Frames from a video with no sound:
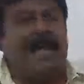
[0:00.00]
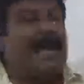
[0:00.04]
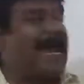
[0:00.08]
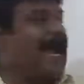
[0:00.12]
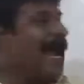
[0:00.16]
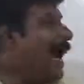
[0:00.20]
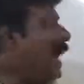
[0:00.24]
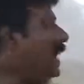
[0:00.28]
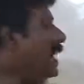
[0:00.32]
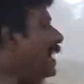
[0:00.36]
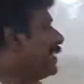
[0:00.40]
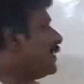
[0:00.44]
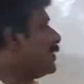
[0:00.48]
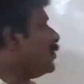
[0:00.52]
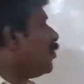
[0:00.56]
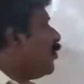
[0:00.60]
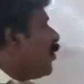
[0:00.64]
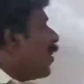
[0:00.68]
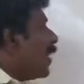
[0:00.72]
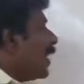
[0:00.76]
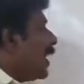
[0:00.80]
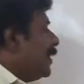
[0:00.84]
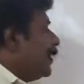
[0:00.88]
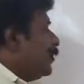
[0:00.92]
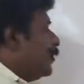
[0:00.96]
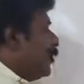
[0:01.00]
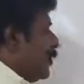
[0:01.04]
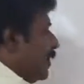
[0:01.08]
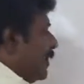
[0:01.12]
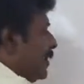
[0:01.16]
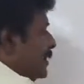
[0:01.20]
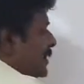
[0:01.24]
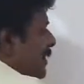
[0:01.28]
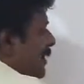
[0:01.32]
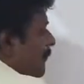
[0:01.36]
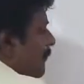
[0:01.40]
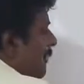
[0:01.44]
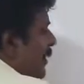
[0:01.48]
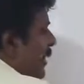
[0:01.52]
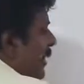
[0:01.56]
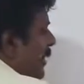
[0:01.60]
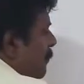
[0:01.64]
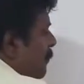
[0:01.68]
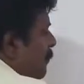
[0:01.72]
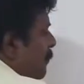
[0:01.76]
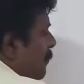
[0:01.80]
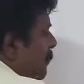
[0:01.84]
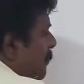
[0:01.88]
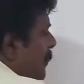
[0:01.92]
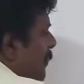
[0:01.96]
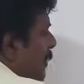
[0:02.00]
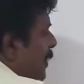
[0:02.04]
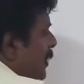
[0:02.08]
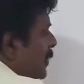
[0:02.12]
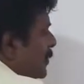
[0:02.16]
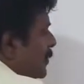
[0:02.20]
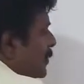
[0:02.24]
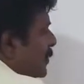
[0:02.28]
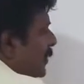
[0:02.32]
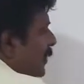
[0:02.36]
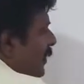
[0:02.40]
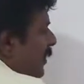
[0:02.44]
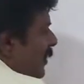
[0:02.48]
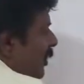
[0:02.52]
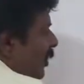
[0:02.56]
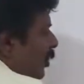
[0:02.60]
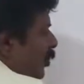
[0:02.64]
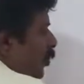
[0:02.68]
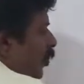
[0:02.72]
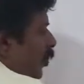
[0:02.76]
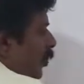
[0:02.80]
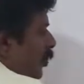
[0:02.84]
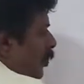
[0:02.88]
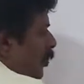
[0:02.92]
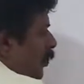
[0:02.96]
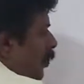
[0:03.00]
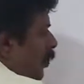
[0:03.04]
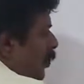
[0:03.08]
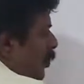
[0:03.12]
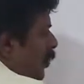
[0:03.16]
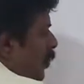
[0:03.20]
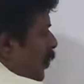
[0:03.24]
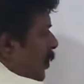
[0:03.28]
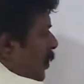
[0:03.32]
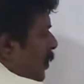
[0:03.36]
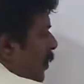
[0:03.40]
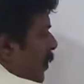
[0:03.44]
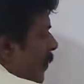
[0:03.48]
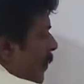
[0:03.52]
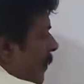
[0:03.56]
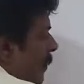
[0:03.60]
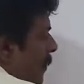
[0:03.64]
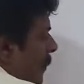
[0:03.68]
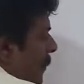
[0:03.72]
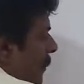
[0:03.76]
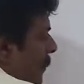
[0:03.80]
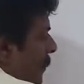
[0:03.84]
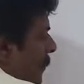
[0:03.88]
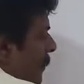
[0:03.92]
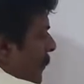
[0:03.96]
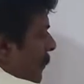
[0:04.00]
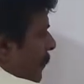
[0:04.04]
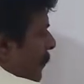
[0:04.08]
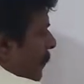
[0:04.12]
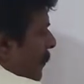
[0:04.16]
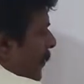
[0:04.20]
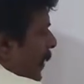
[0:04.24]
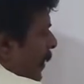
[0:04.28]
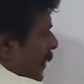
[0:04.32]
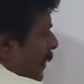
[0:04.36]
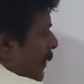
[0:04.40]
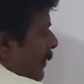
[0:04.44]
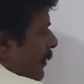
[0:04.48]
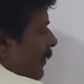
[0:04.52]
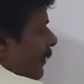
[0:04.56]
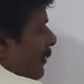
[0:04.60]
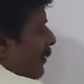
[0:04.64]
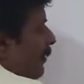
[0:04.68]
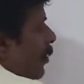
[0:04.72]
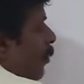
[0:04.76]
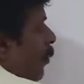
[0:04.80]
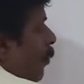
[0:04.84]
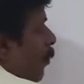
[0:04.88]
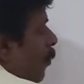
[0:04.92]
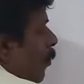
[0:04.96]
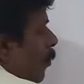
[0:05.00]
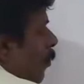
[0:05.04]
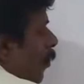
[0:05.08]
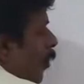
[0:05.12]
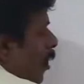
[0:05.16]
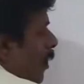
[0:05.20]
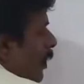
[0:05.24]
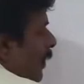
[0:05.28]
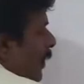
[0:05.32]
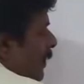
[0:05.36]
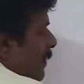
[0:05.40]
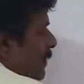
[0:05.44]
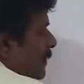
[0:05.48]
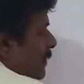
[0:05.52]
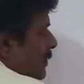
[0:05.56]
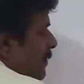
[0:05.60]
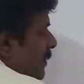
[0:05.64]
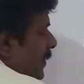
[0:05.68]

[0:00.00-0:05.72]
And later what I do is, I will write minute equal to min modulus